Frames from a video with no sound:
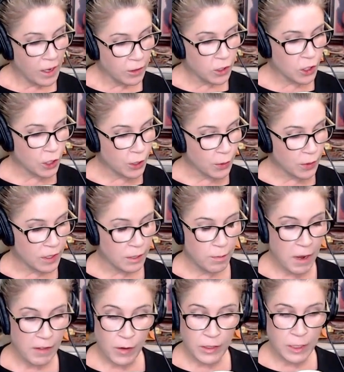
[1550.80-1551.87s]
well, shoot,
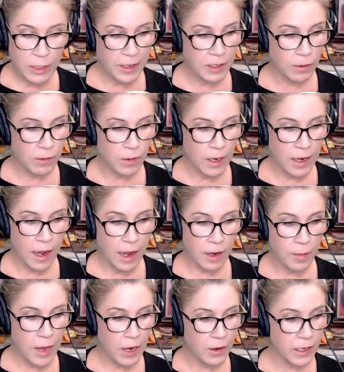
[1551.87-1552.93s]
my phone's about to run
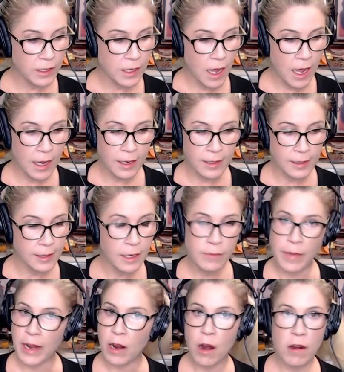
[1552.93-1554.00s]
out of batteries. I got to sit
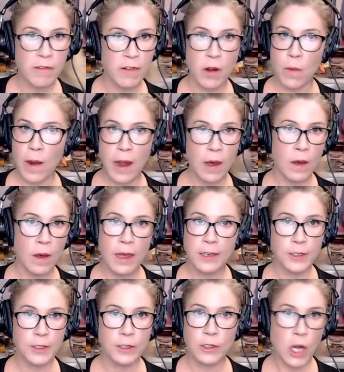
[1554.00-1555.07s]
in my car for a while
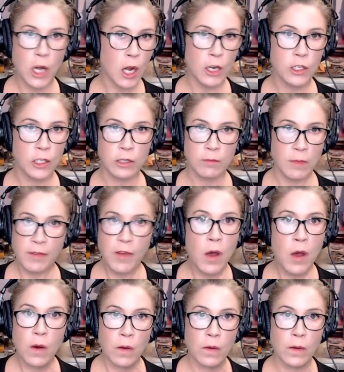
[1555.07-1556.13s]
and just charge my
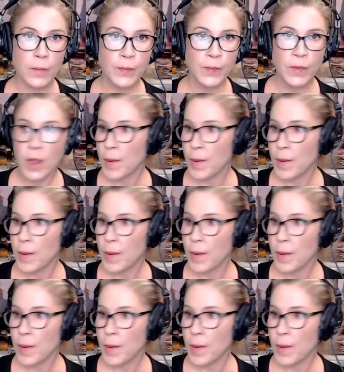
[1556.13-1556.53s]
phone.